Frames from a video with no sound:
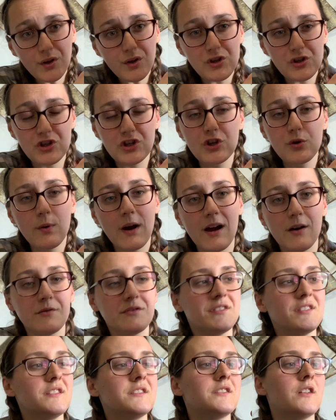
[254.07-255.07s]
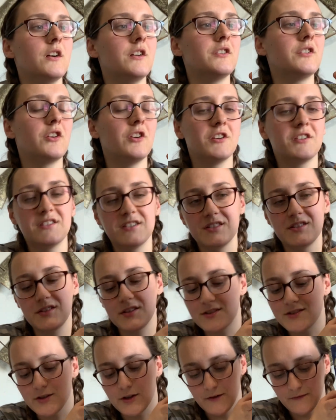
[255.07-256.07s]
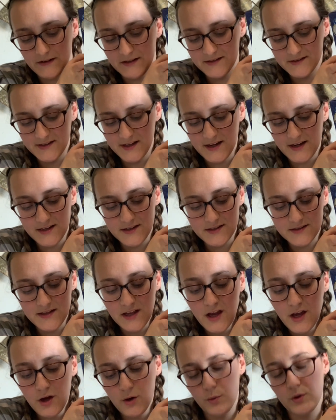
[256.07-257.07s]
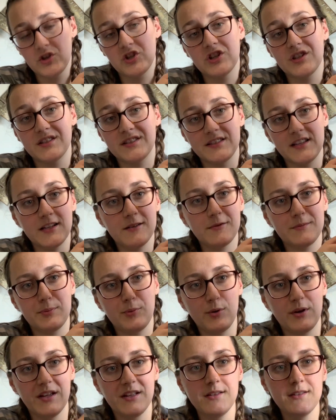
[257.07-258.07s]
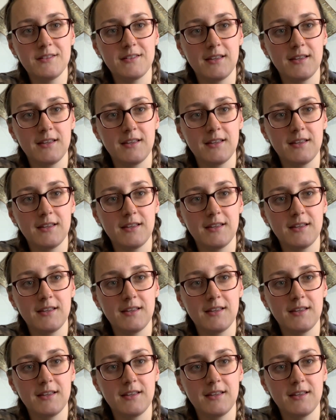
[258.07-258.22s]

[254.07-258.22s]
2 ounces uncooked is the serving size, which is 6 points.